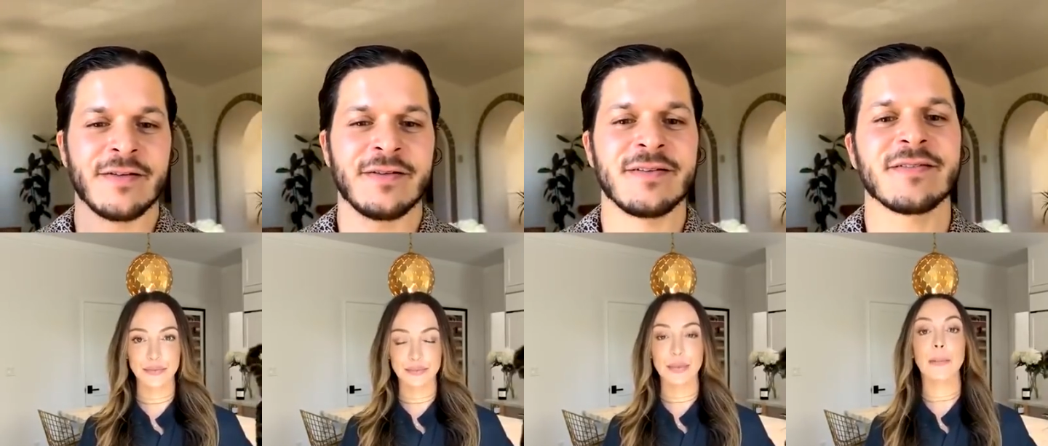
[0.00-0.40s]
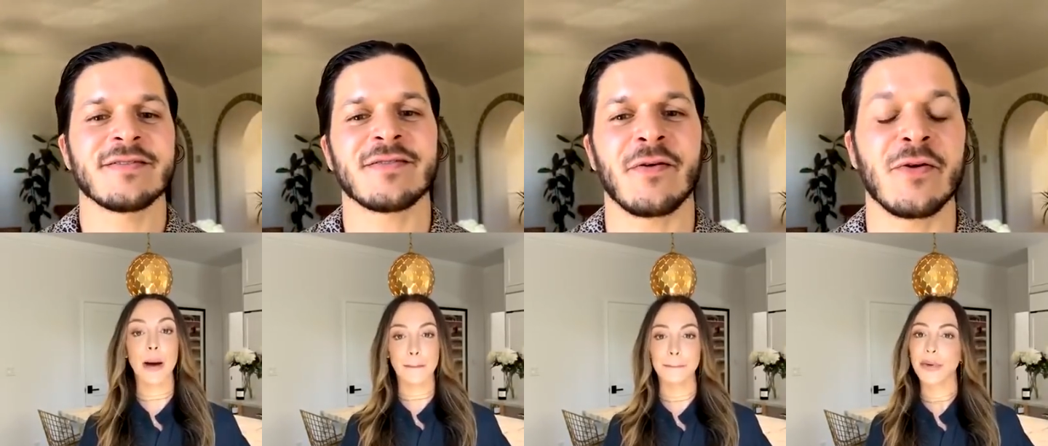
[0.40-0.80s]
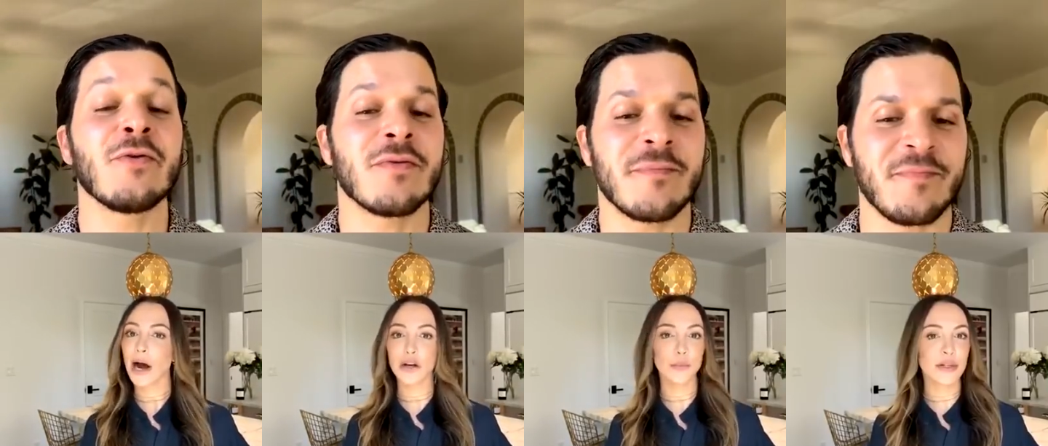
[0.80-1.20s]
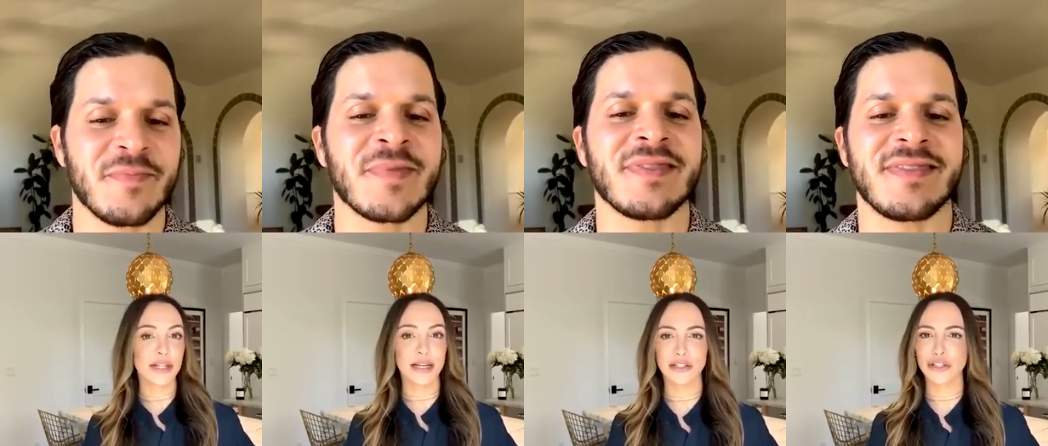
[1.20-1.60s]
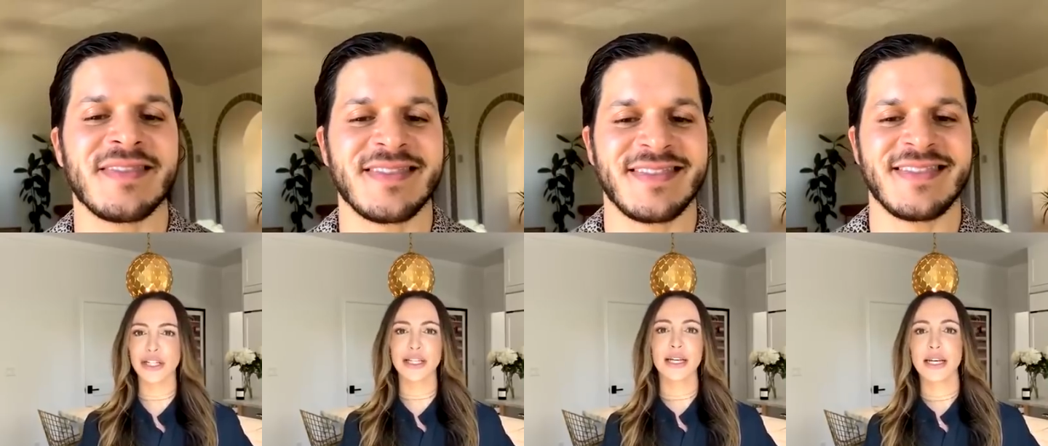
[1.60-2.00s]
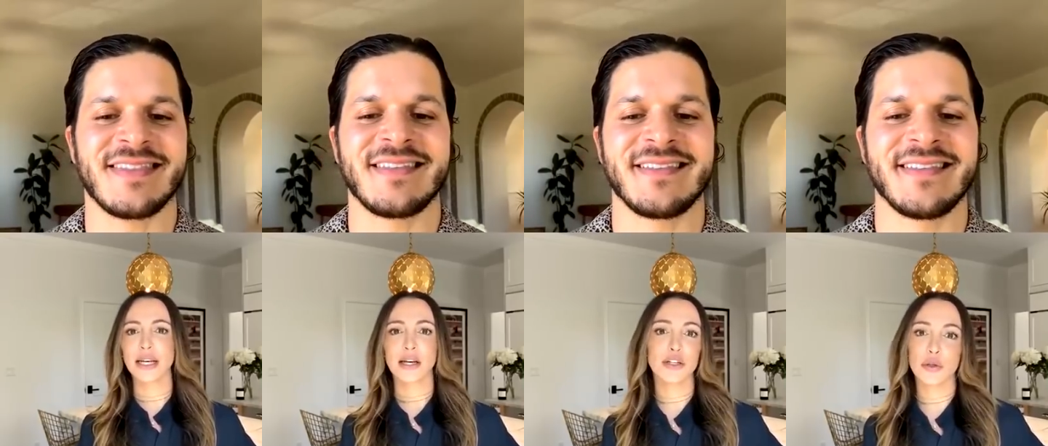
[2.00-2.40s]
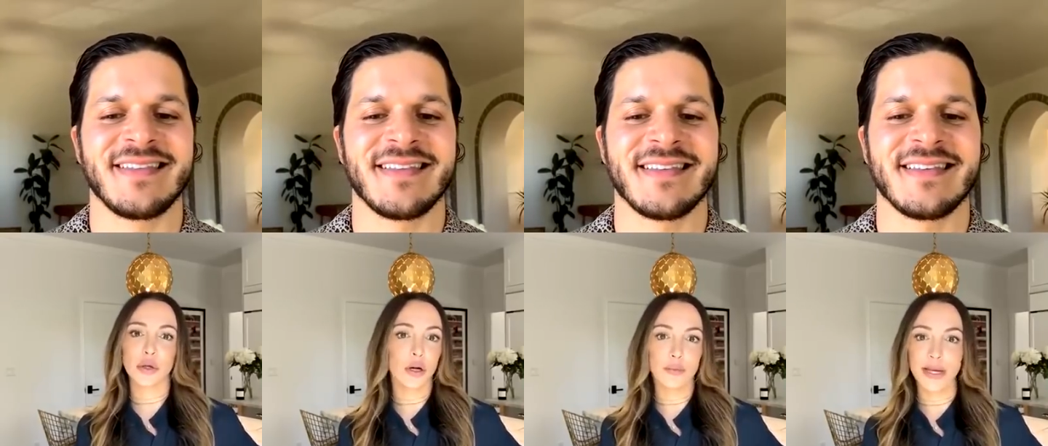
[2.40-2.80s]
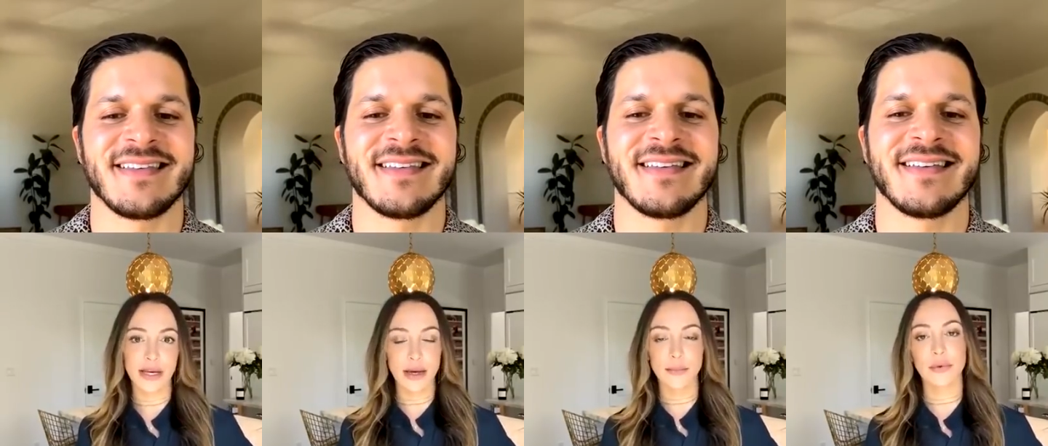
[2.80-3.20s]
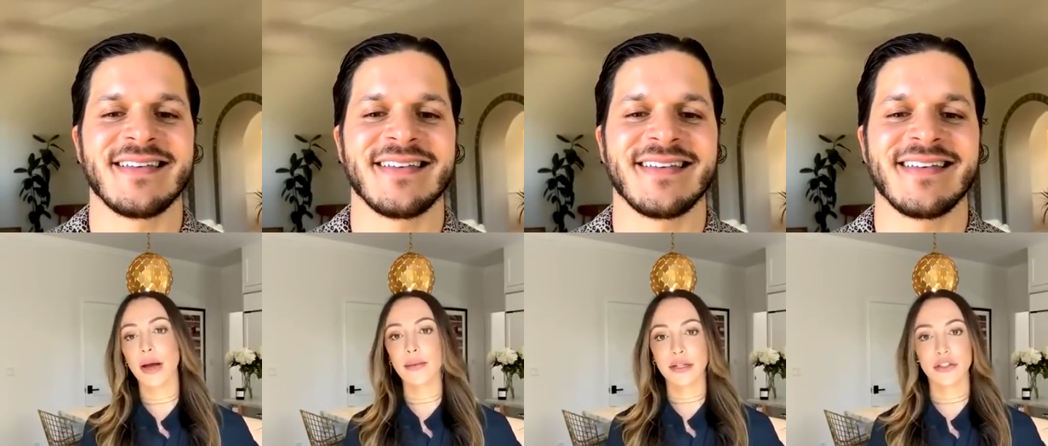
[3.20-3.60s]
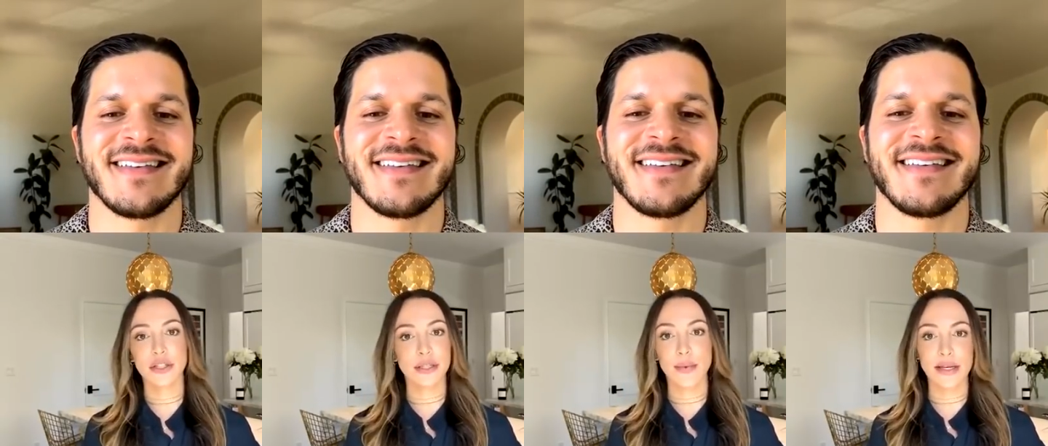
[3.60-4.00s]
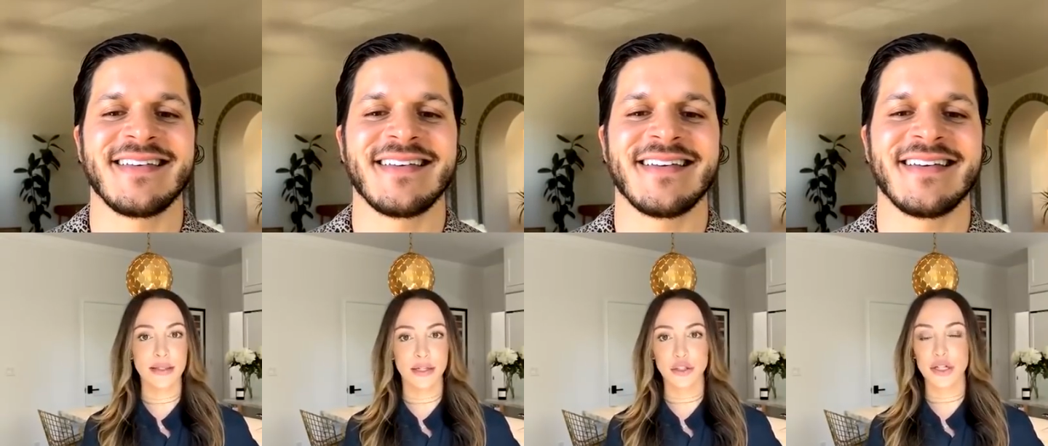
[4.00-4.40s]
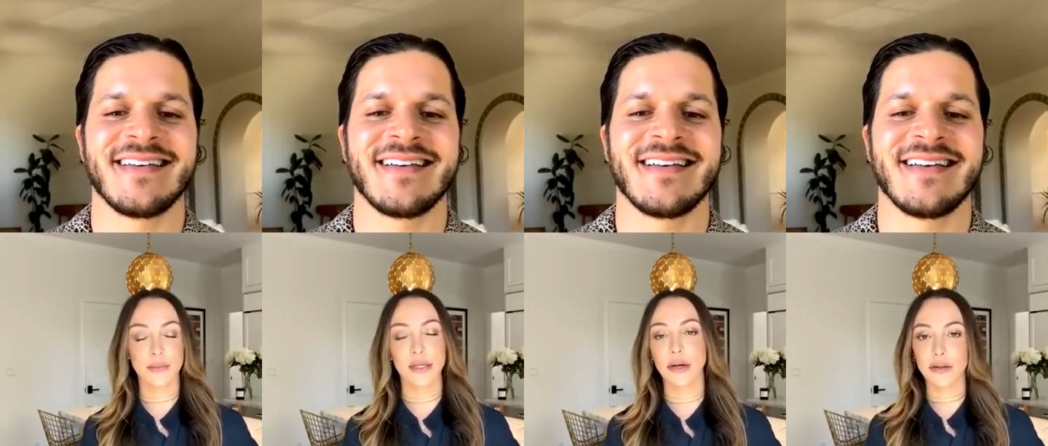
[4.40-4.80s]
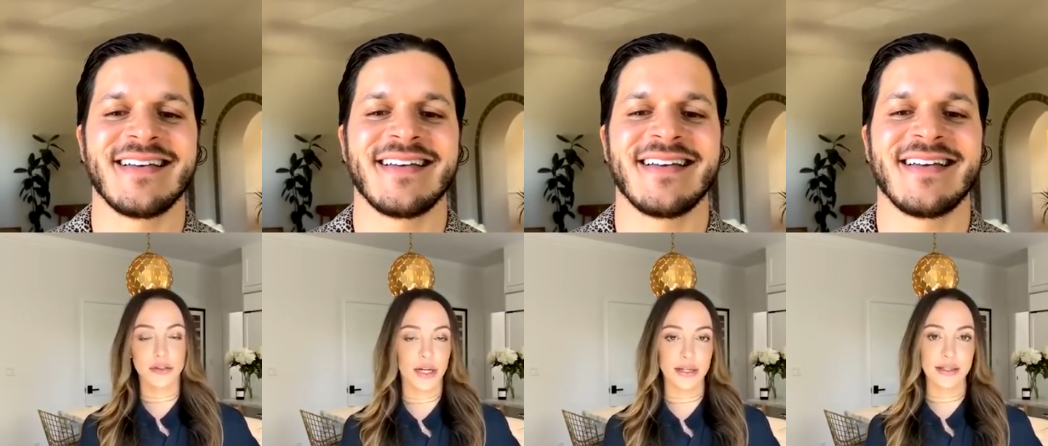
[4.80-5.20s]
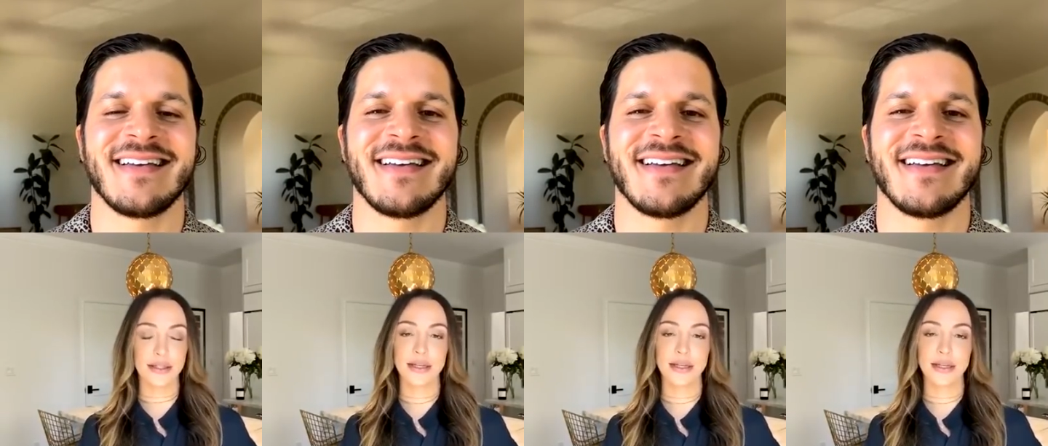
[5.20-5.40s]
Speaker 1: my mom, so 100%. She could do her own makeup. I mean, she's amazing. She taught me all the tricks.